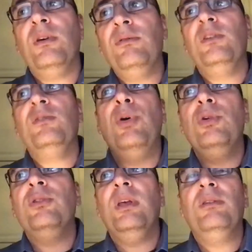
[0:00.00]
of this
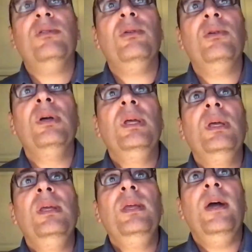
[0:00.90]
process. So,
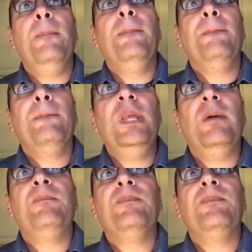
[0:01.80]
yeah, yeah.